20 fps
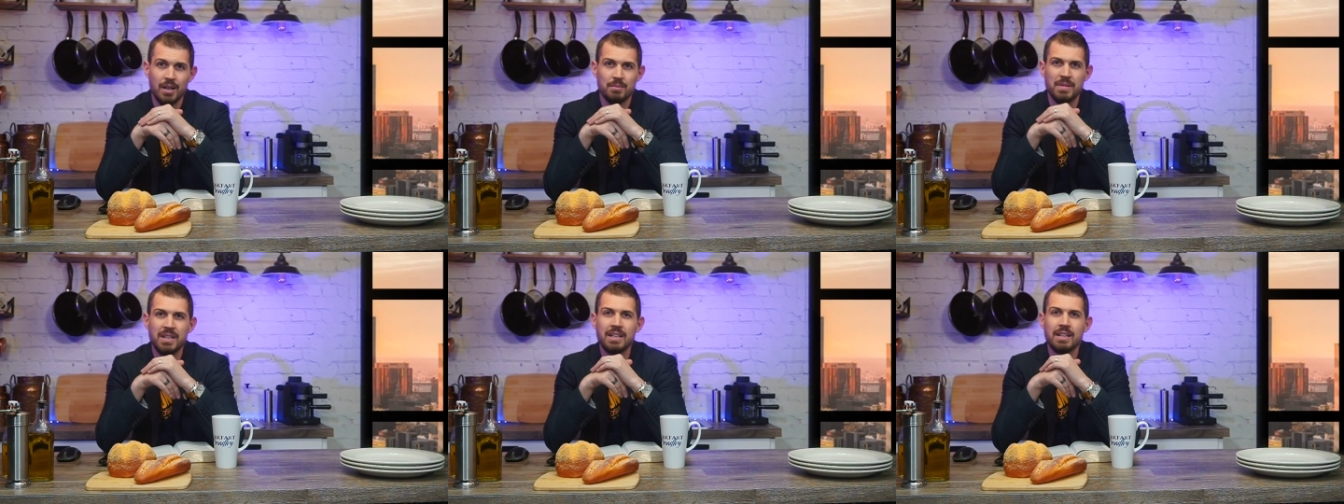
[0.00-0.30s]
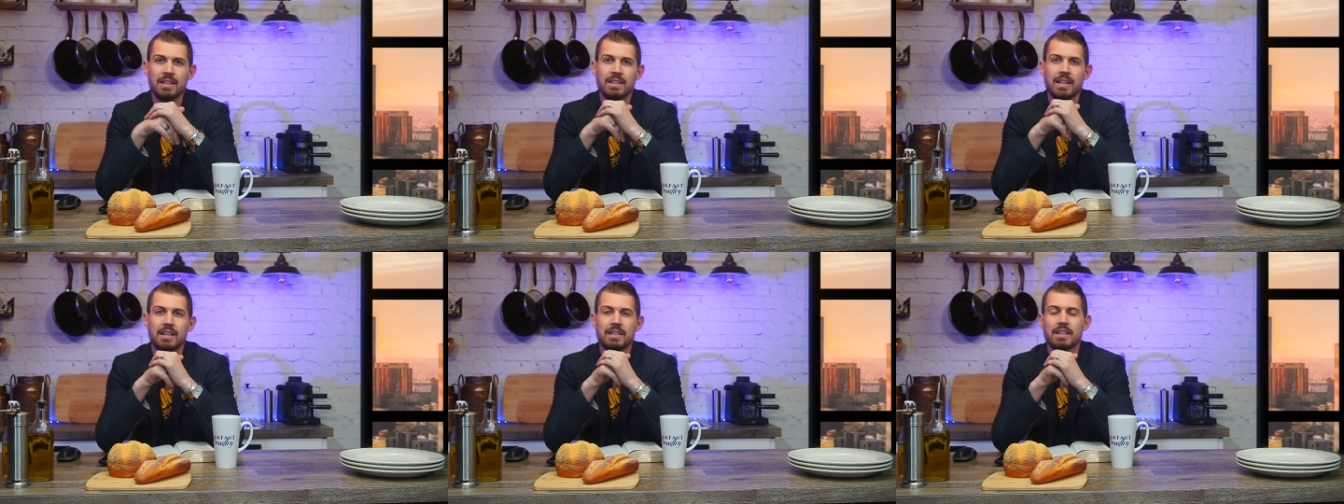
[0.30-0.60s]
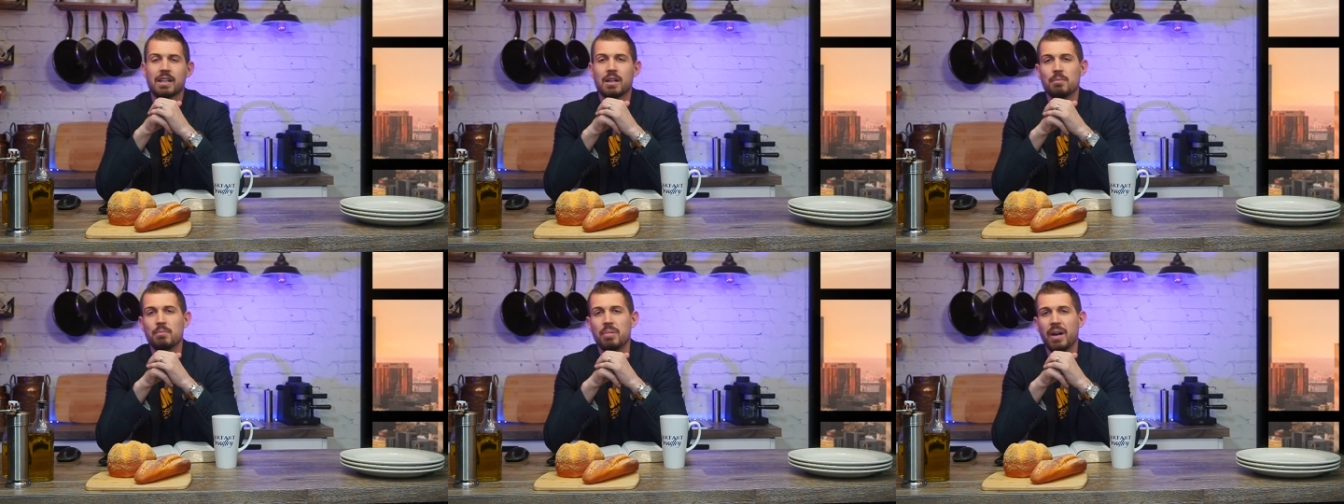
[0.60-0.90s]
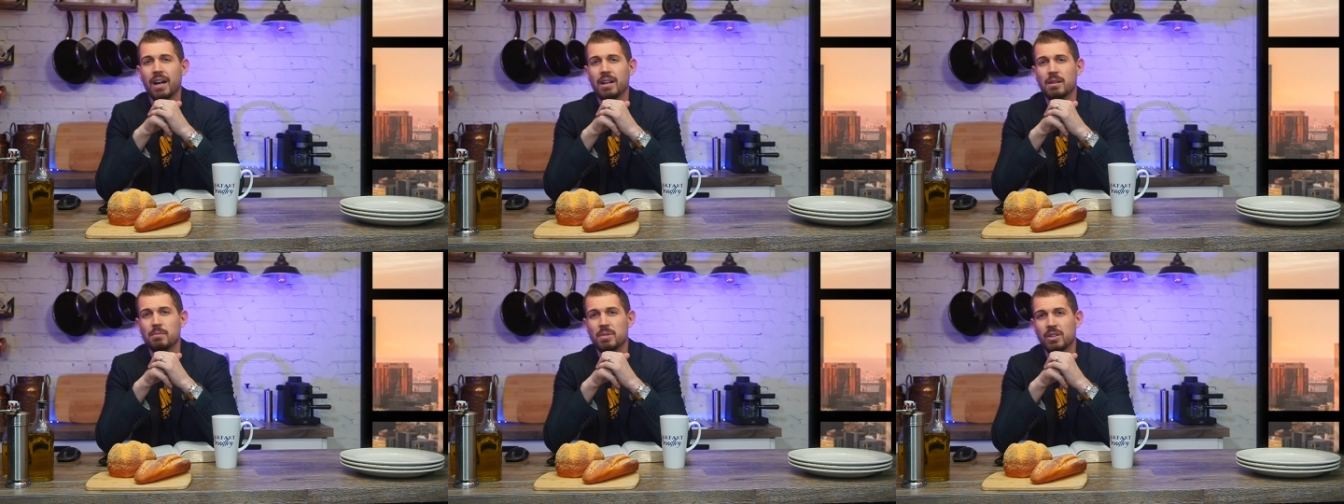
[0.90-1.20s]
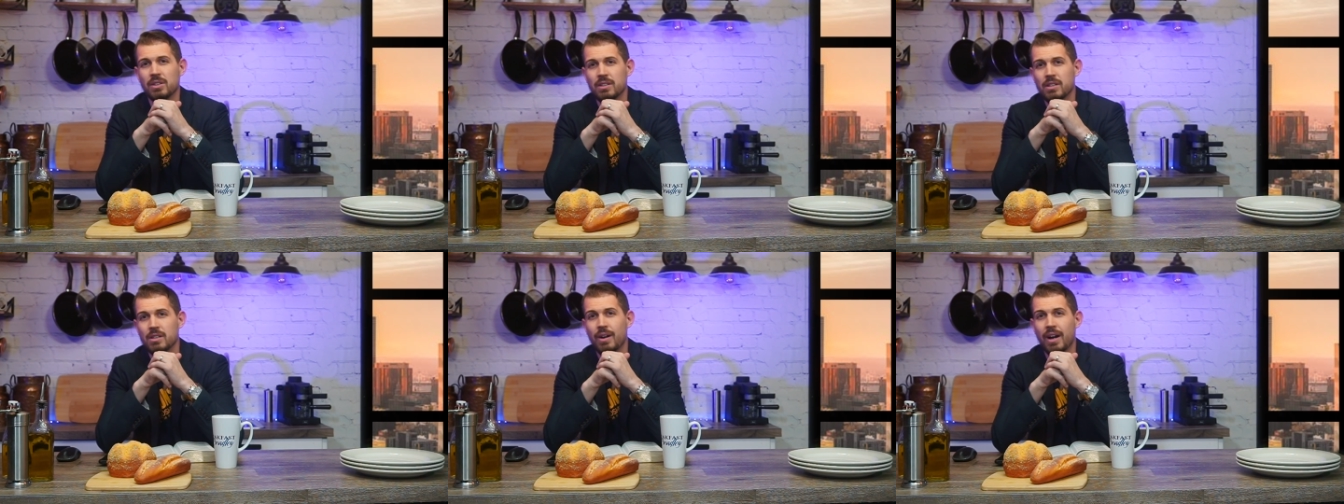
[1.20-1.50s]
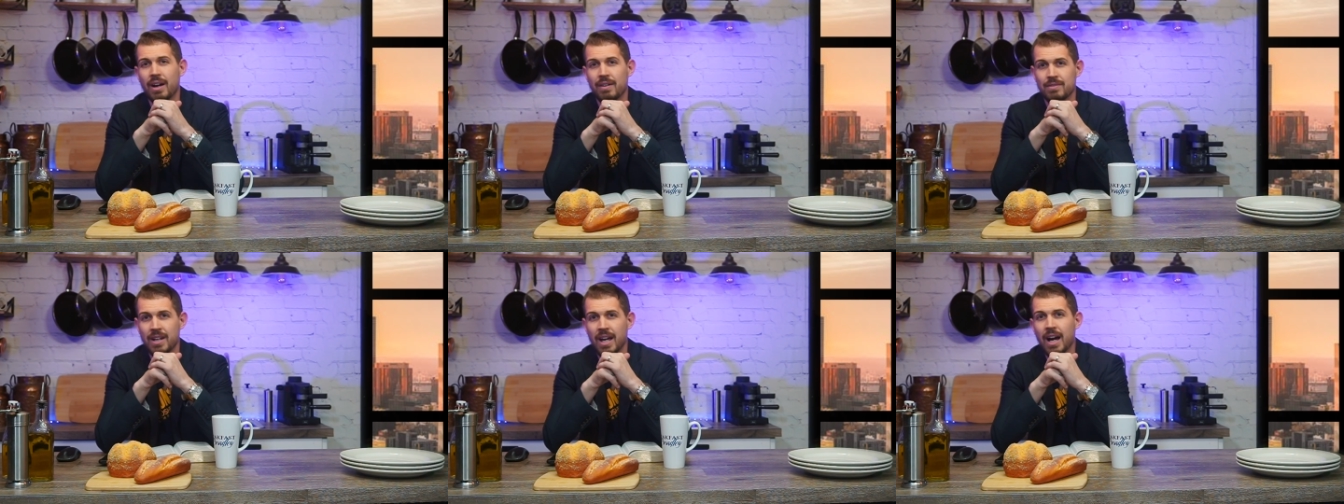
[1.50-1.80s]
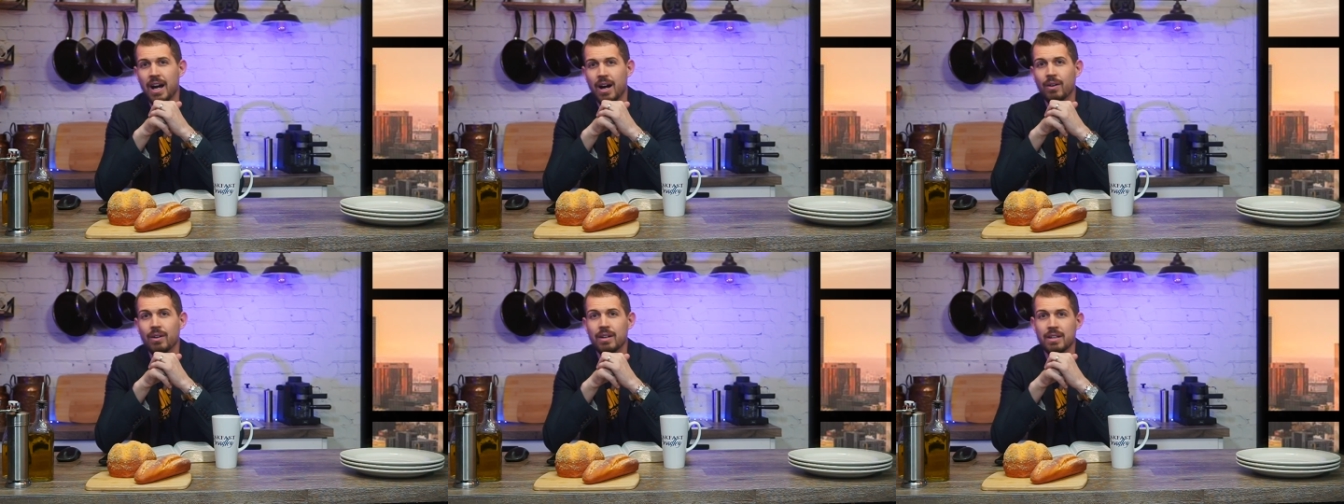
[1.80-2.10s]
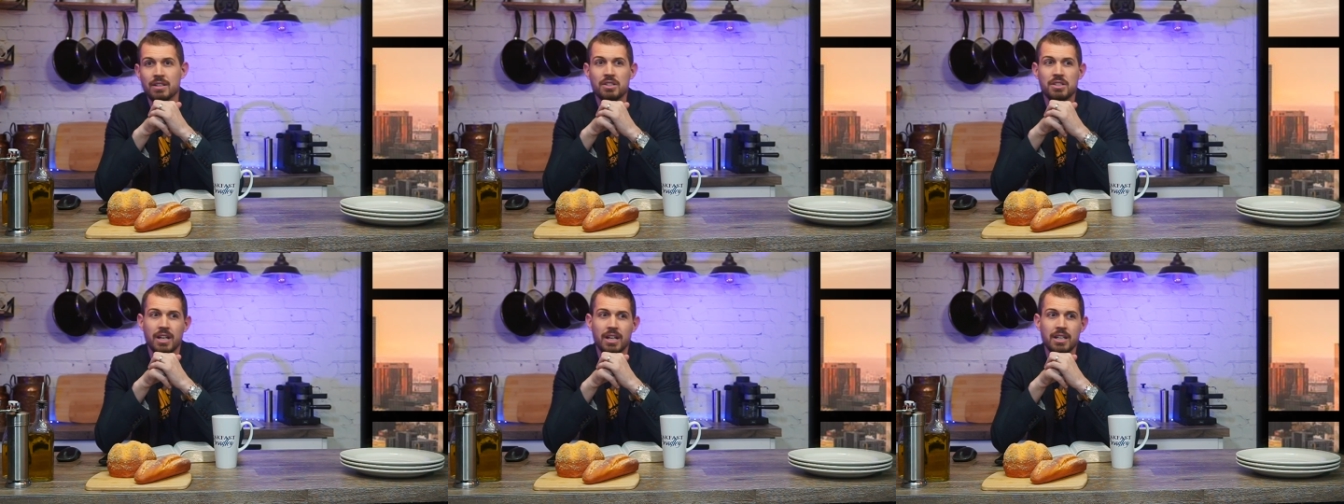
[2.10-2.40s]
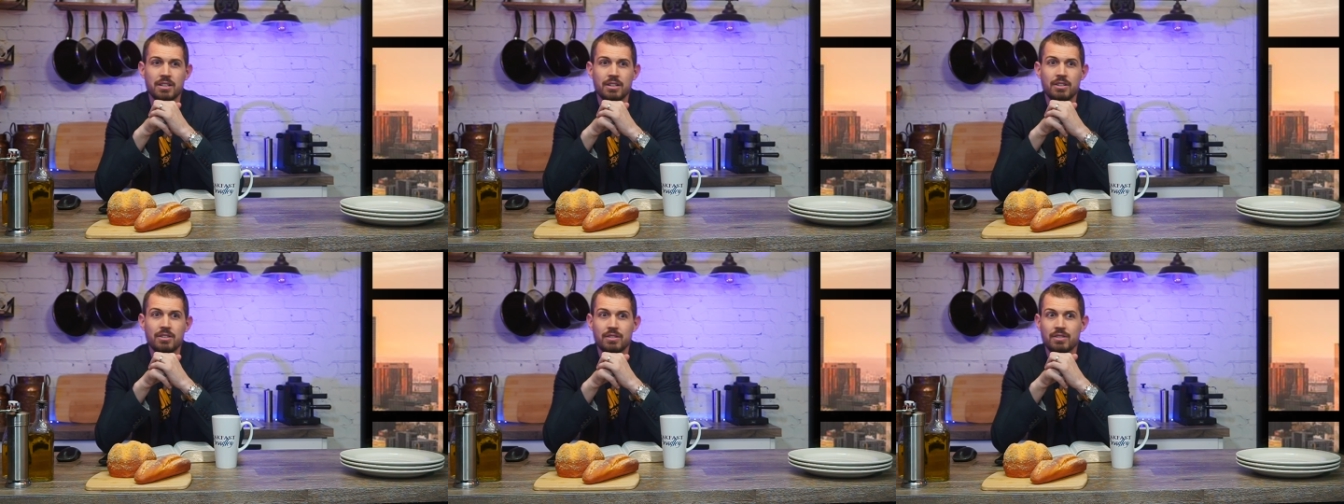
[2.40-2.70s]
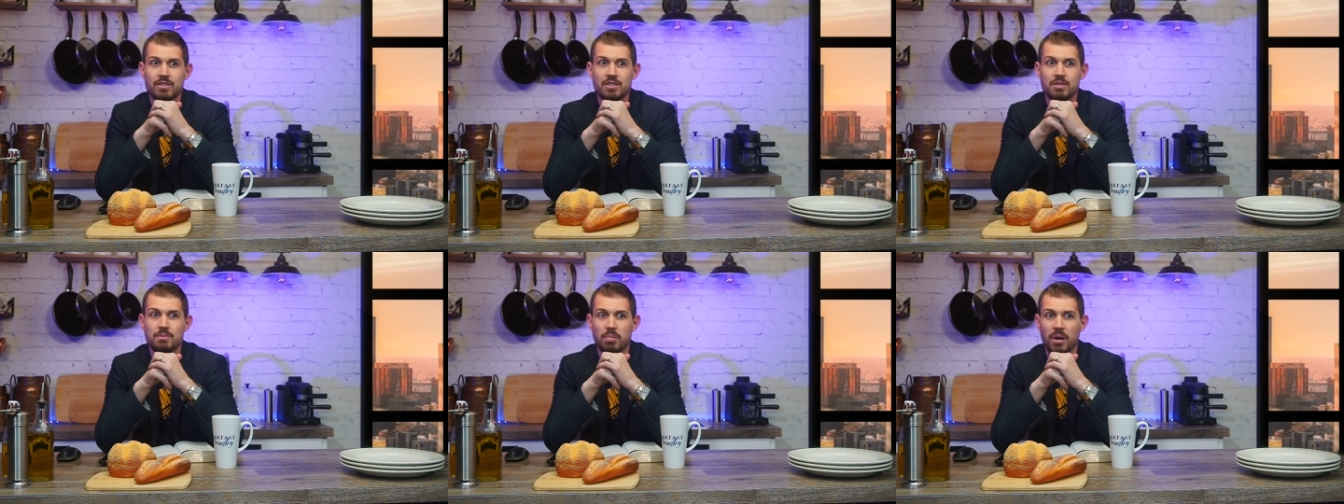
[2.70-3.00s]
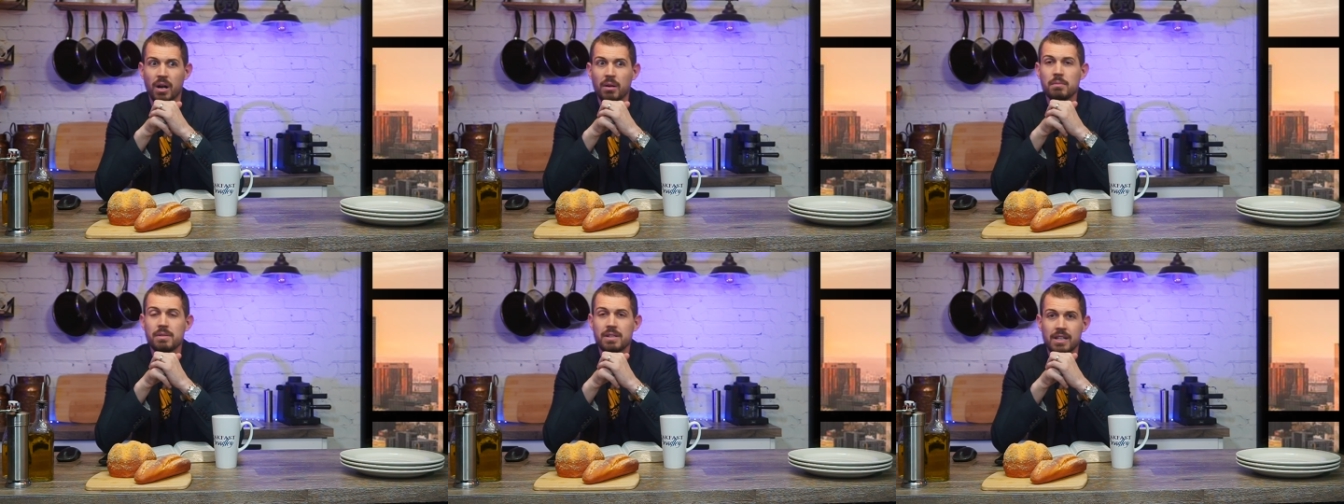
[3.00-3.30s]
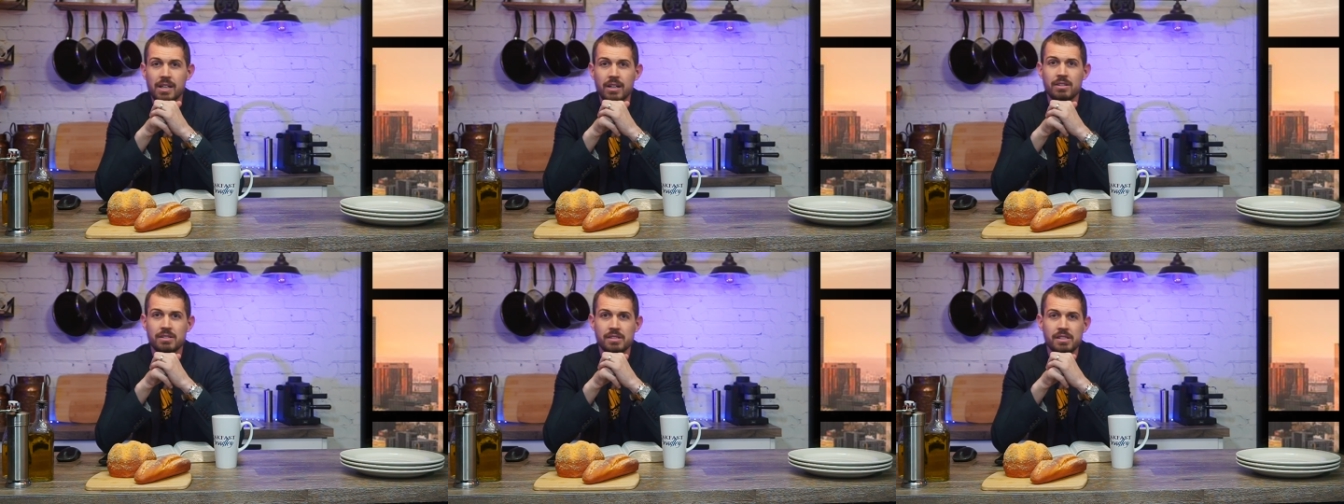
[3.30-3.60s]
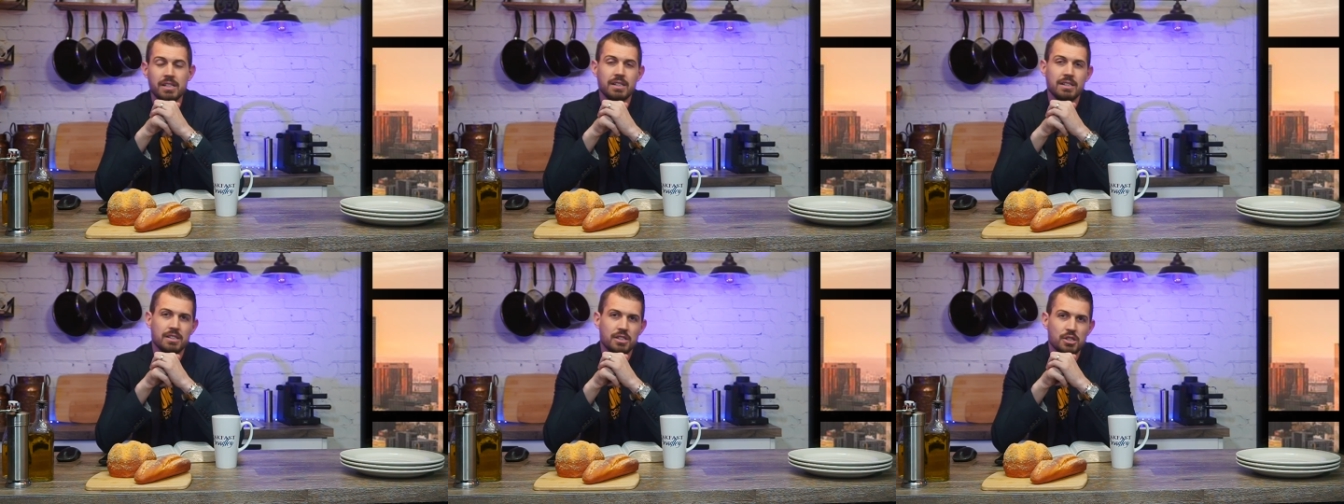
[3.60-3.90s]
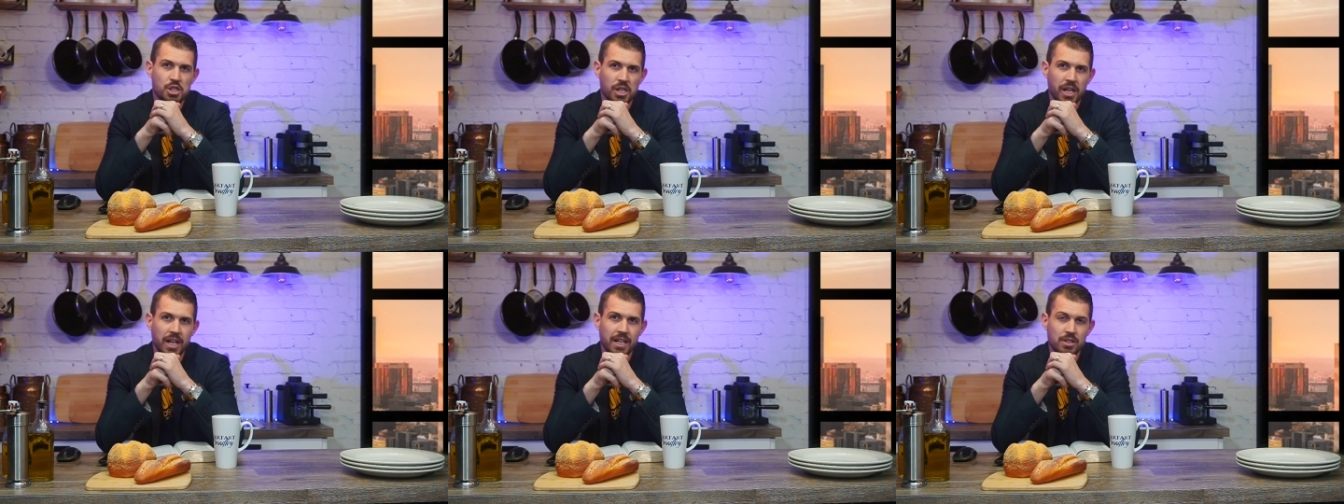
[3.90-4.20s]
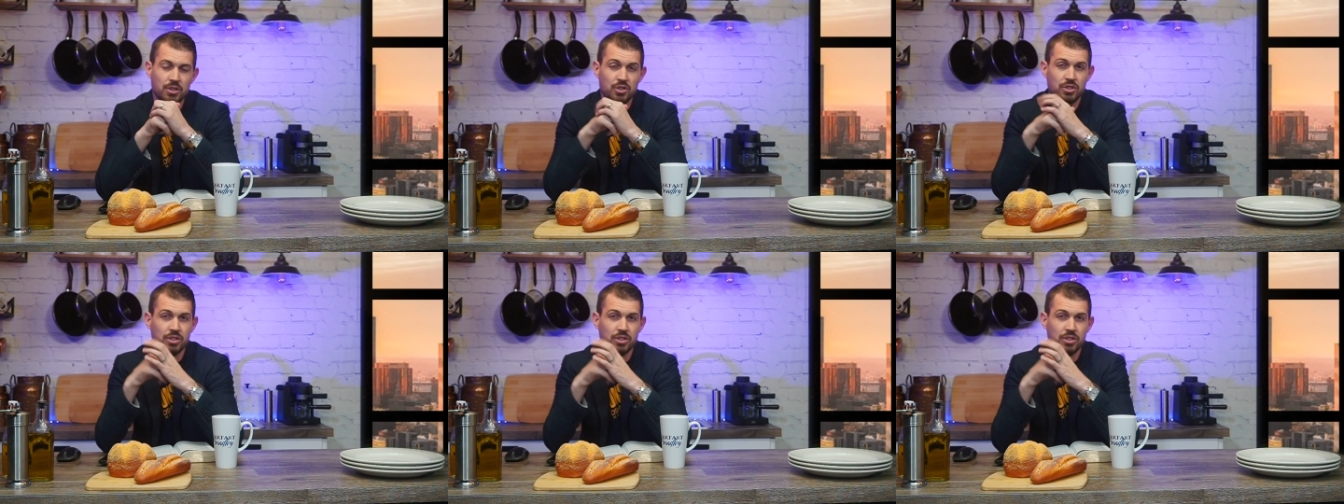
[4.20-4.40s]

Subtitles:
meaning that the compatibility you have now in 10 years is probably guaranteed to change.